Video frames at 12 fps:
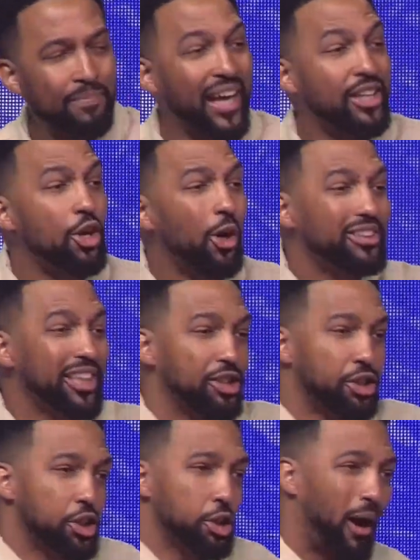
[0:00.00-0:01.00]
and your
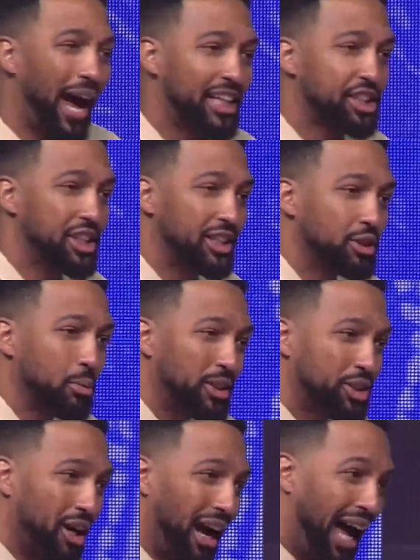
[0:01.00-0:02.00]
distractions,
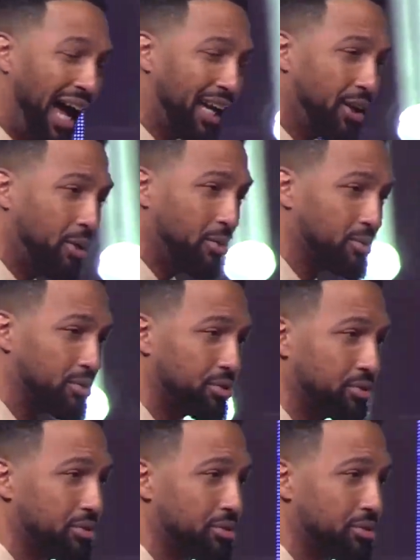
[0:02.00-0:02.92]
which are idols.